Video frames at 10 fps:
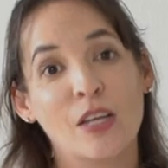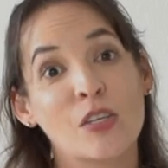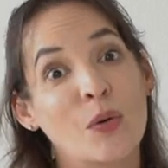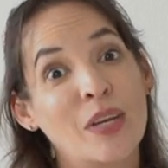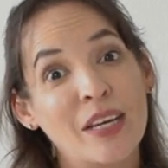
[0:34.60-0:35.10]

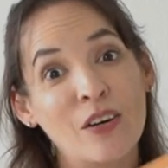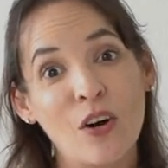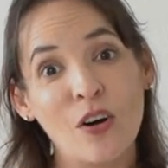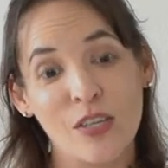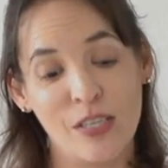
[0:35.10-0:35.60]
So here
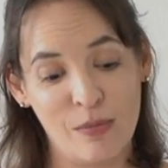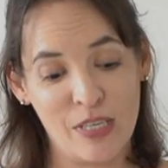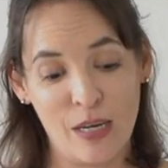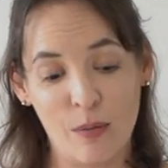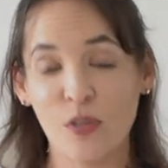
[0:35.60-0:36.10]
are some
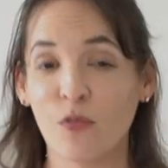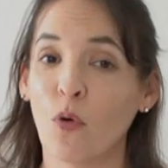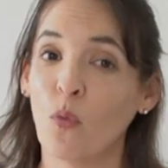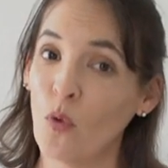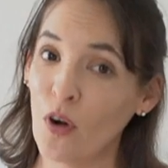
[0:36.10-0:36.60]
tips
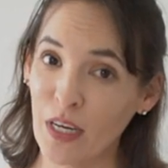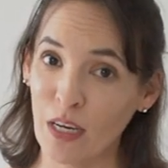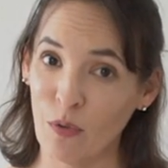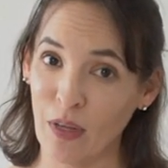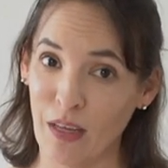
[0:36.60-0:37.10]
for
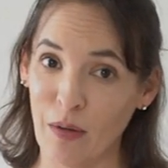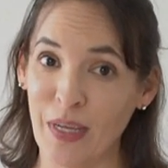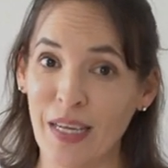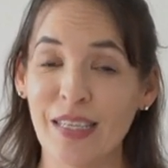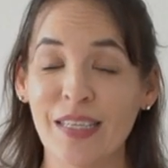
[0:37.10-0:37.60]
working with it,
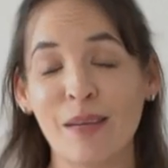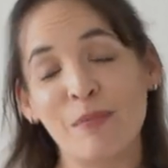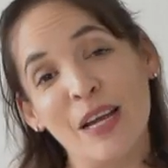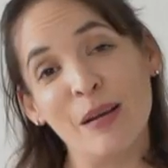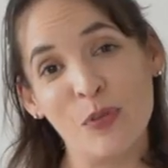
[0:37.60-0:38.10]
because
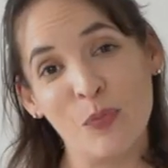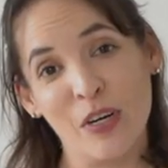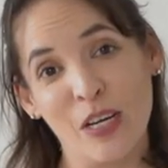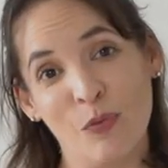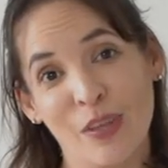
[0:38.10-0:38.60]
sometimes
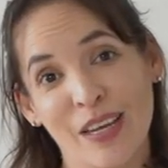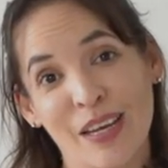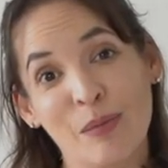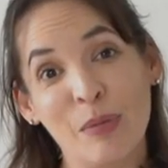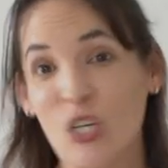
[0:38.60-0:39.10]
working with it
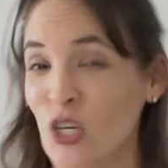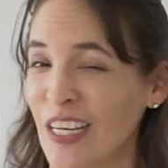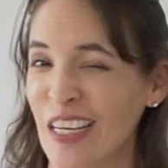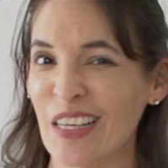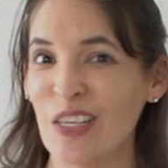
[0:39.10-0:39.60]
can be
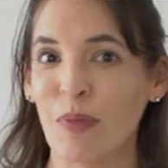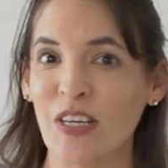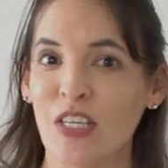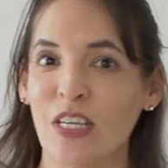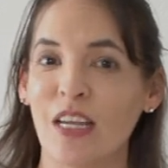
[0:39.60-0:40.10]
tricky,
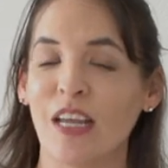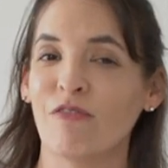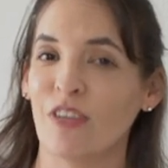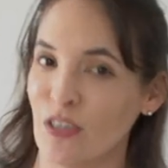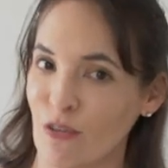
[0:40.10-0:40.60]
especially
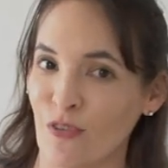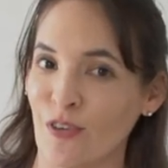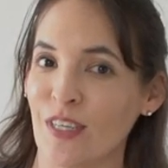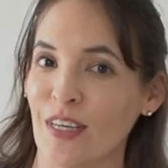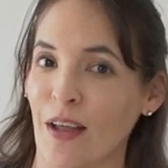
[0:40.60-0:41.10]
if it's your
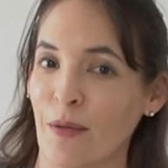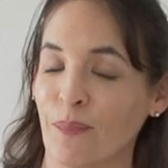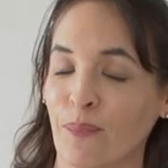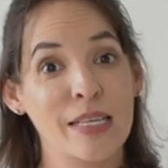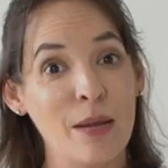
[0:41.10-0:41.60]
first time.
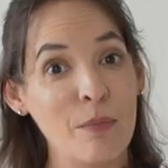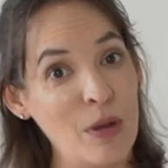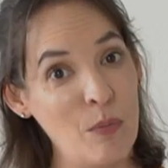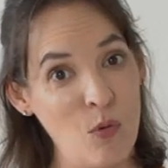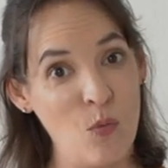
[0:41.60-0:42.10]
Tip
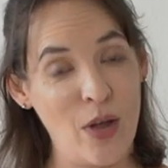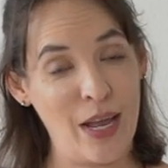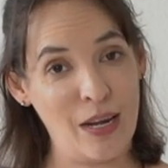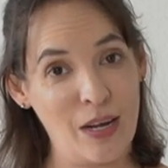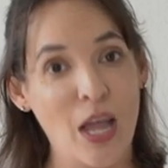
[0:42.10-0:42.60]
number
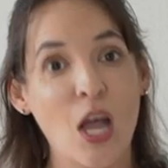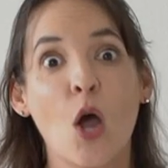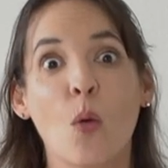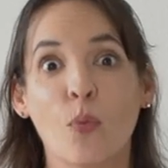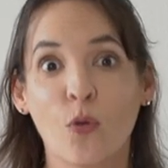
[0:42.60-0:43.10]
one,
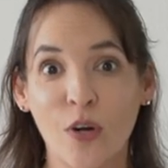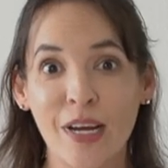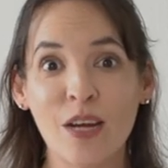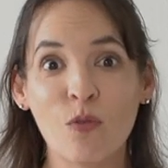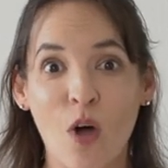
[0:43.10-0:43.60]

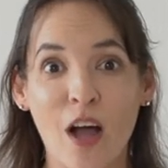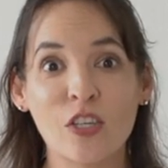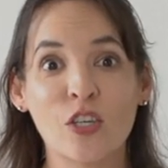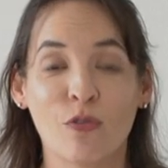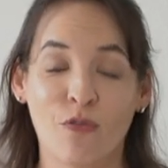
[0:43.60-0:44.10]

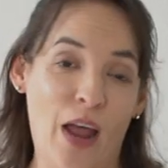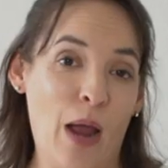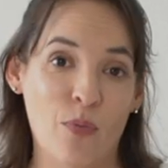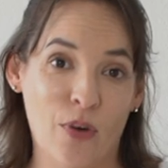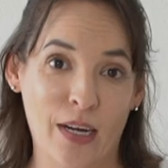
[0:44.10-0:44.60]
pre-wash your
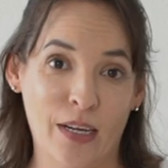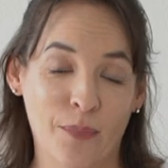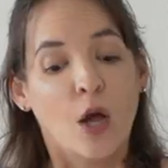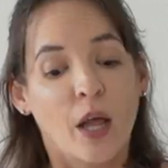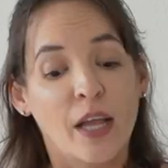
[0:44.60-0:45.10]
fabric.
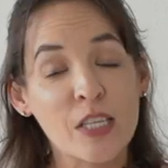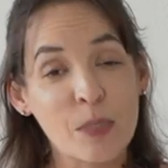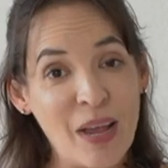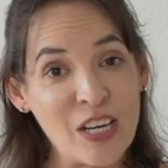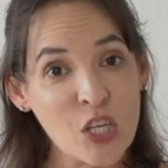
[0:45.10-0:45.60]

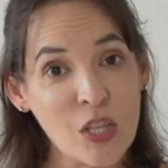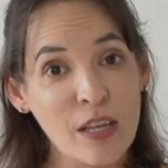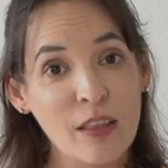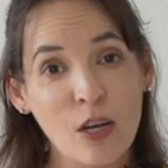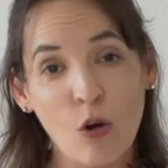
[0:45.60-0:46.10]

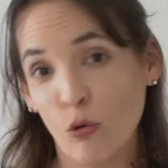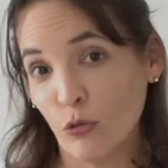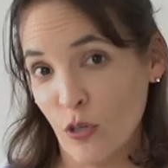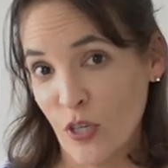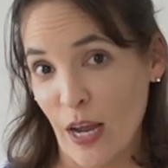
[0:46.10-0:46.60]
Especially the
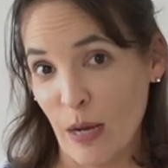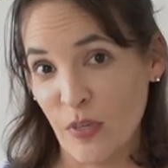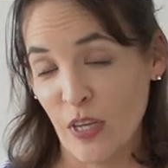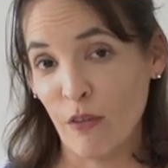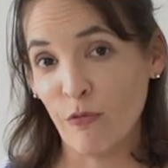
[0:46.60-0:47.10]
older
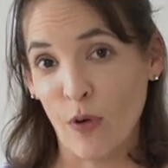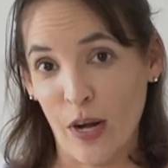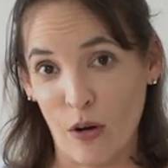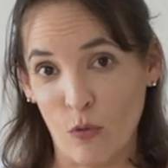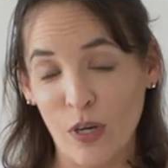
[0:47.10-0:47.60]
types of
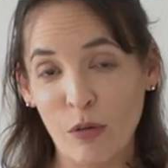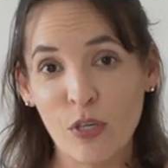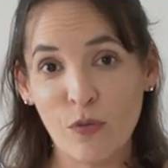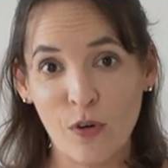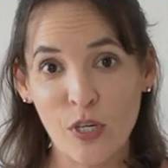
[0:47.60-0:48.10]
rayon, when it
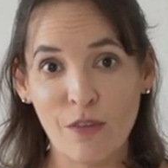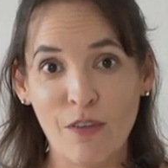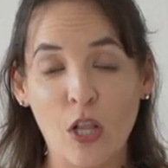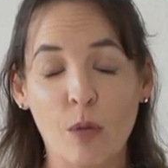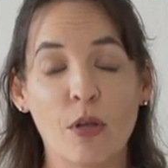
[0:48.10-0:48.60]
was first
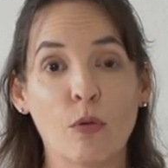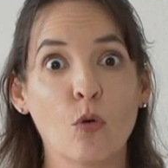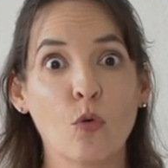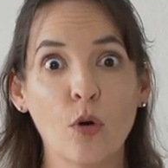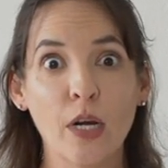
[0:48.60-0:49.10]
developed, they
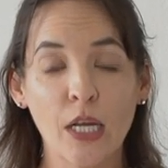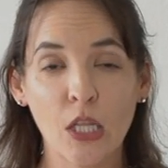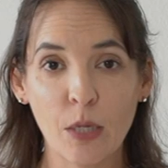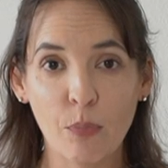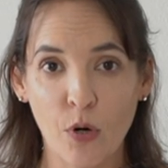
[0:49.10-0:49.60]
were
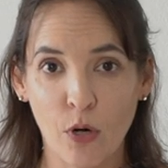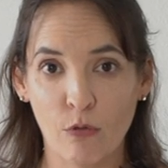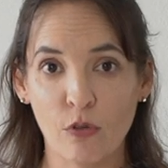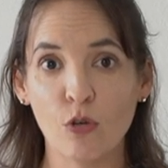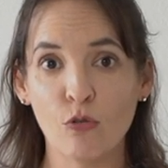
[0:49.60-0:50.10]
really
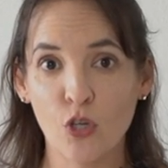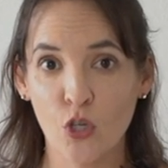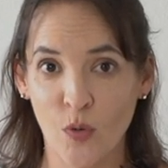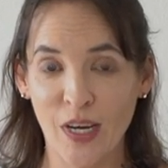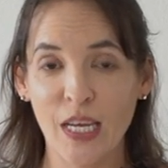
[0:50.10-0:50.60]
prone to
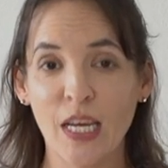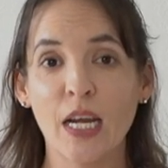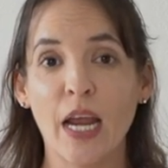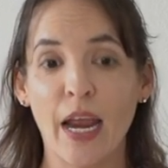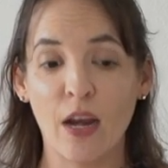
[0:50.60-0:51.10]
shrinking
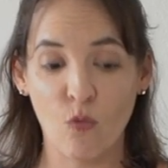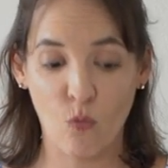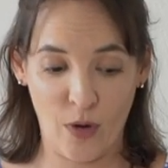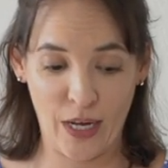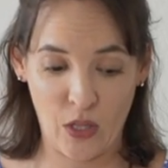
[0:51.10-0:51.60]

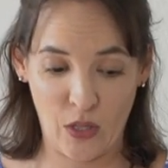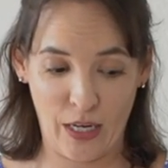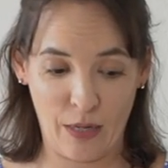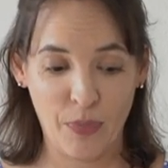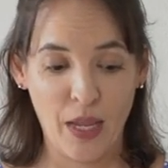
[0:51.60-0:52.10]
and wrinkling.